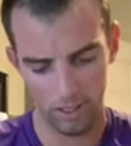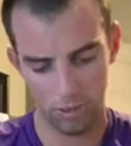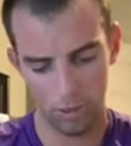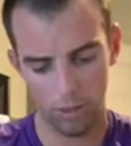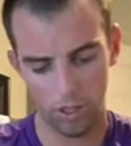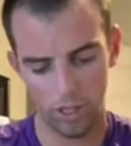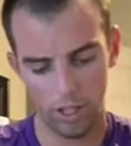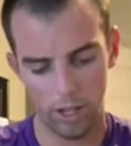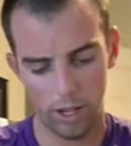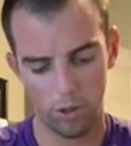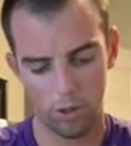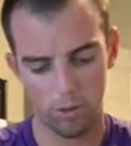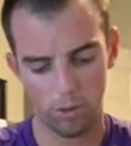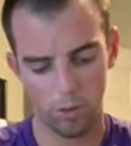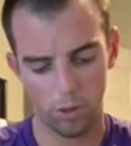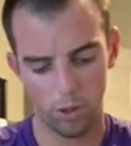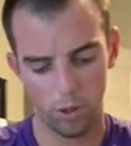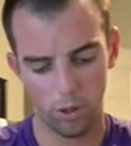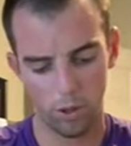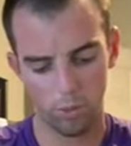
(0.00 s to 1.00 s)
what can I
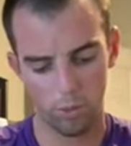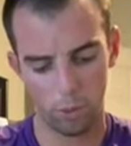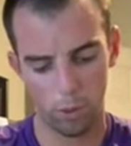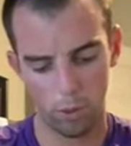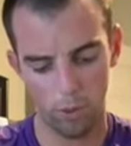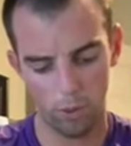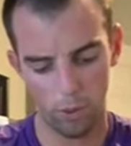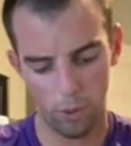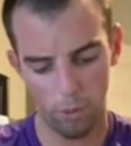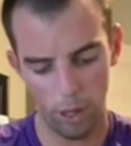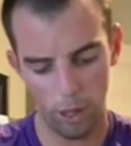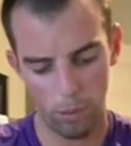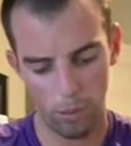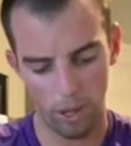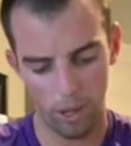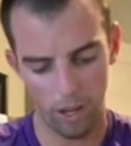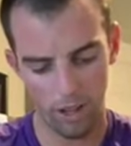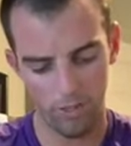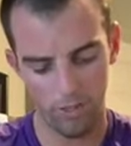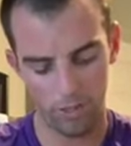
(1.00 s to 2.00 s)
infer both from my
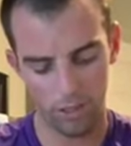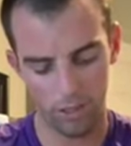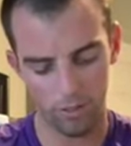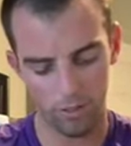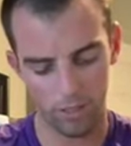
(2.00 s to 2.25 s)
behavior and